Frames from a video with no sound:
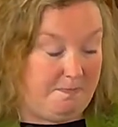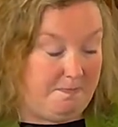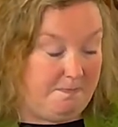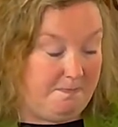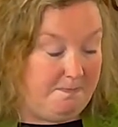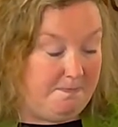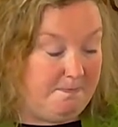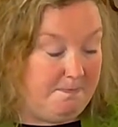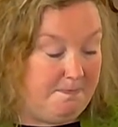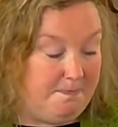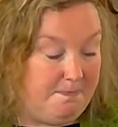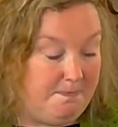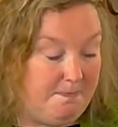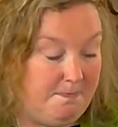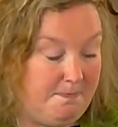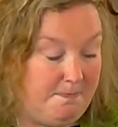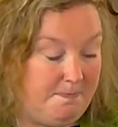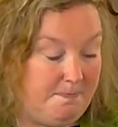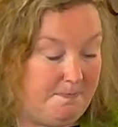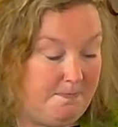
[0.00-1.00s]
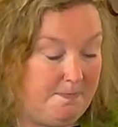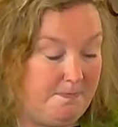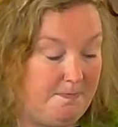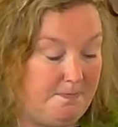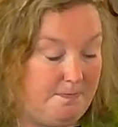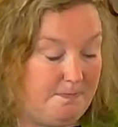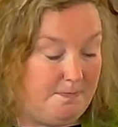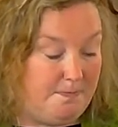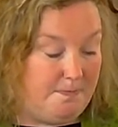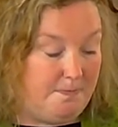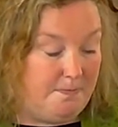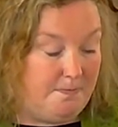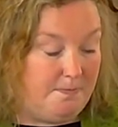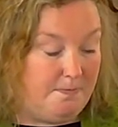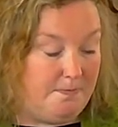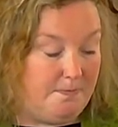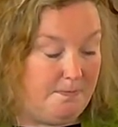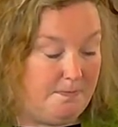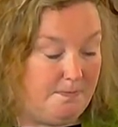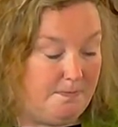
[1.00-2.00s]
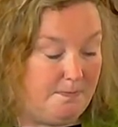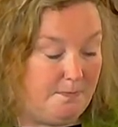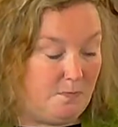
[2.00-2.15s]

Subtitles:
Nobody speaks.